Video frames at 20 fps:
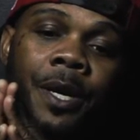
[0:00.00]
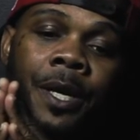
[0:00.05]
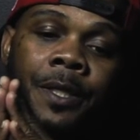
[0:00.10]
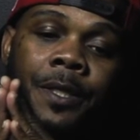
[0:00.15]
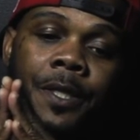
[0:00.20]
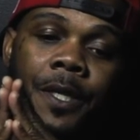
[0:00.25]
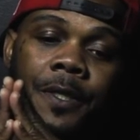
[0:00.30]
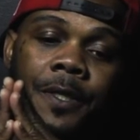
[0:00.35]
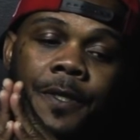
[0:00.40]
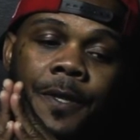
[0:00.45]
And
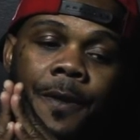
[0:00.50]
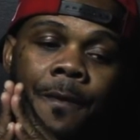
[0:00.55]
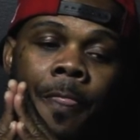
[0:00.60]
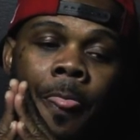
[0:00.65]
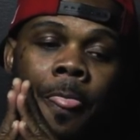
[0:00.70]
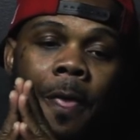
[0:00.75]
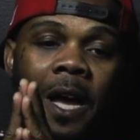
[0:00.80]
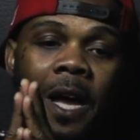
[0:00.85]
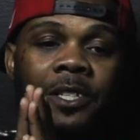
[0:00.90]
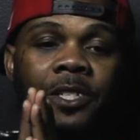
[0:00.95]

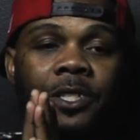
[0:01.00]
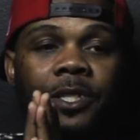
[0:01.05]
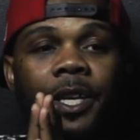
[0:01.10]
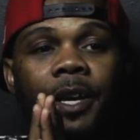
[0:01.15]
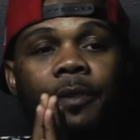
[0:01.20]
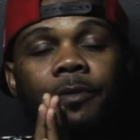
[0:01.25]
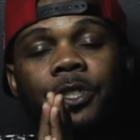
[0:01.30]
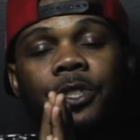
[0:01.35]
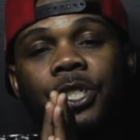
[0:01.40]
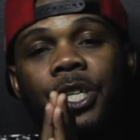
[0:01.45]
I just
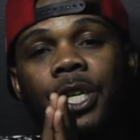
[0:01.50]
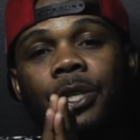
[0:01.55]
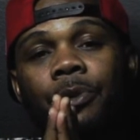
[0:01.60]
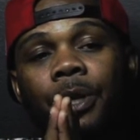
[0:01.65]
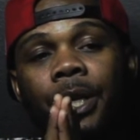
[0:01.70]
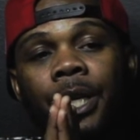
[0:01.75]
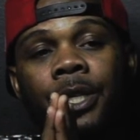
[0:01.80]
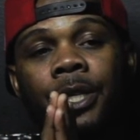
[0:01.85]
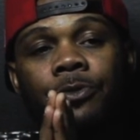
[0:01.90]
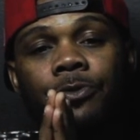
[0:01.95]
have a
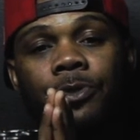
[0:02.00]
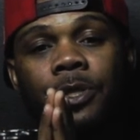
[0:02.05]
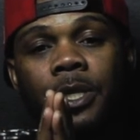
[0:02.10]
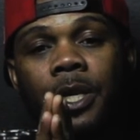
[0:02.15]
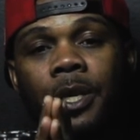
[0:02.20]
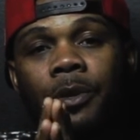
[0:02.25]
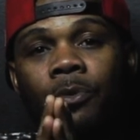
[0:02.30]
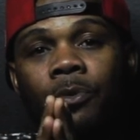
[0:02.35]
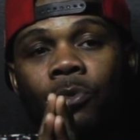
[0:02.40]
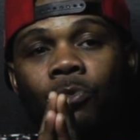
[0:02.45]
genuine interest
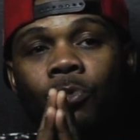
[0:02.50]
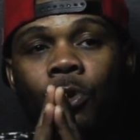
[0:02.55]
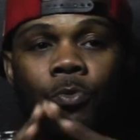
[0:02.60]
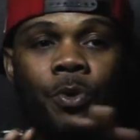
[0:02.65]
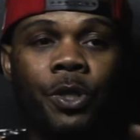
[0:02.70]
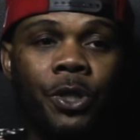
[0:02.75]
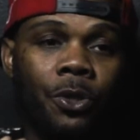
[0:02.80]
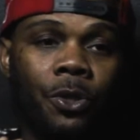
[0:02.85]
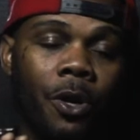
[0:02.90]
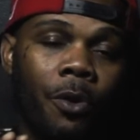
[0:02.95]
in what
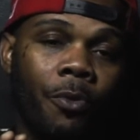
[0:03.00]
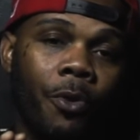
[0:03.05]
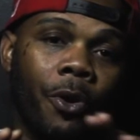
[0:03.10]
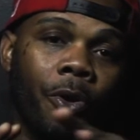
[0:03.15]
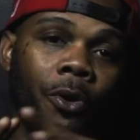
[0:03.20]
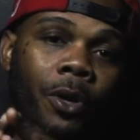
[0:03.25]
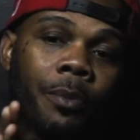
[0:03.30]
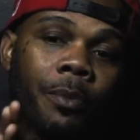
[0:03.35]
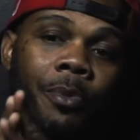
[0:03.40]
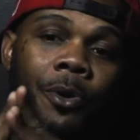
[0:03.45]
we doing
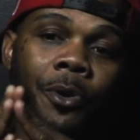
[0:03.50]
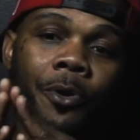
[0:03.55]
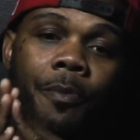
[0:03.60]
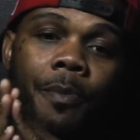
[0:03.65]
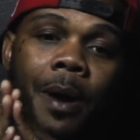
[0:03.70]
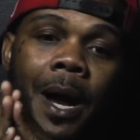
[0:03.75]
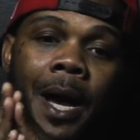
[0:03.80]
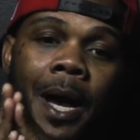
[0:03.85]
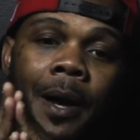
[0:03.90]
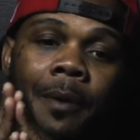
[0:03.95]
with
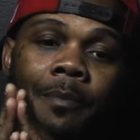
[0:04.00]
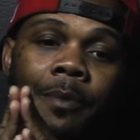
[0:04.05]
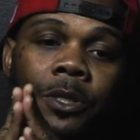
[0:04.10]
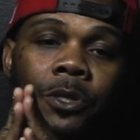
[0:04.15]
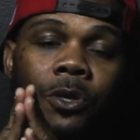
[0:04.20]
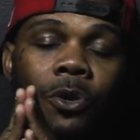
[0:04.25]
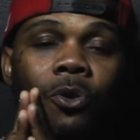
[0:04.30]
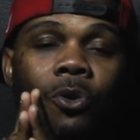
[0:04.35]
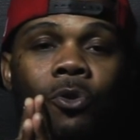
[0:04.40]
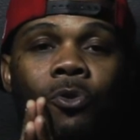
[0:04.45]
EarlyBirdMob
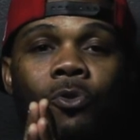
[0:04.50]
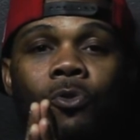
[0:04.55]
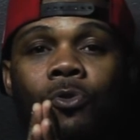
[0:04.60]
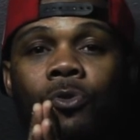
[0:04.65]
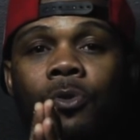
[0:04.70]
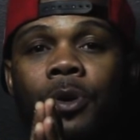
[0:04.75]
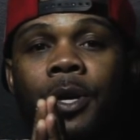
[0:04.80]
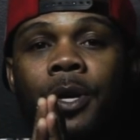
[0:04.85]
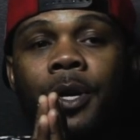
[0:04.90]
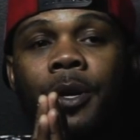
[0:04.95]
as a whole,
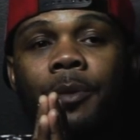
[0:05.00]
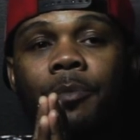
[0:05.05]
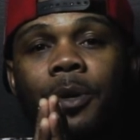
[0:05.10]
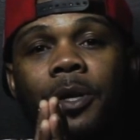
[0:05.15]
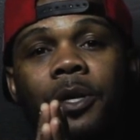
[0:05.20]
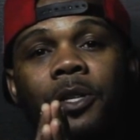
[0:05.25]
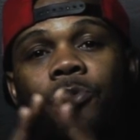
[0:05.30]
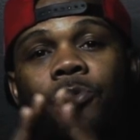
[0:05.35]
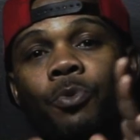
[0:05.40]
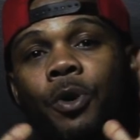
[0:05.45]

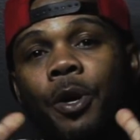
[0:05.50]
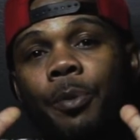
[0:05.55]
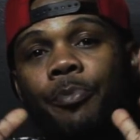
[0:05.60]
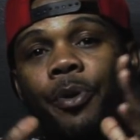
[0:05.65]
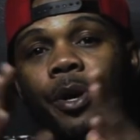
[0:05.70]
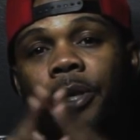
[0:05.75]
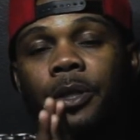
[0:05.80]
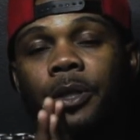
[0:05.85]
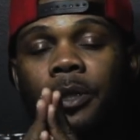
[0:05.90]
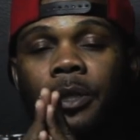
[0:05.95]
because we're a
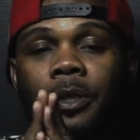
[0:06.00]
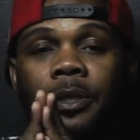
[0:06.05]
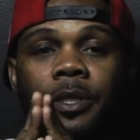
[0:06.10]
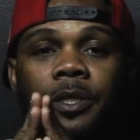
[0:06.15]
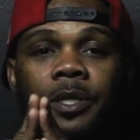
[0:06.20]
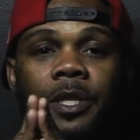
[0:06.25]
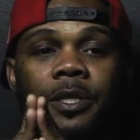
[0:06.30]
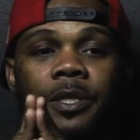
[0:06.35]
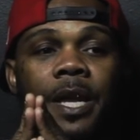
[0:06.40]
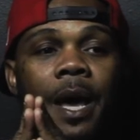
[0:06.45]
brotherhood,
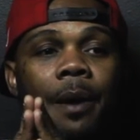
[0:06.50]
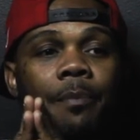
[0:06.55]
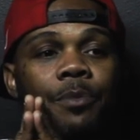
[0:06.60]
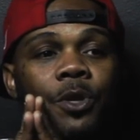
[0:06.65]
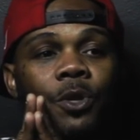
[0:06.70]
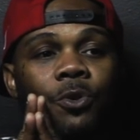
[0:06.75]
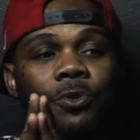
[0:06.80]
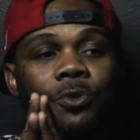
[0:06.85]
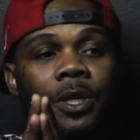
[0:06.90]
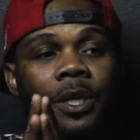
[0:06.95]
it's just not
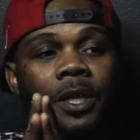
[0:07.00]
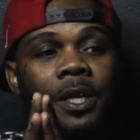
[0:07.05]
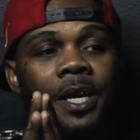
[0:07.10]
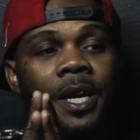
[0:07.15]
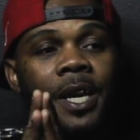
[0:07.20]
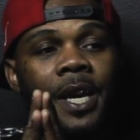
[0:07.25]
music.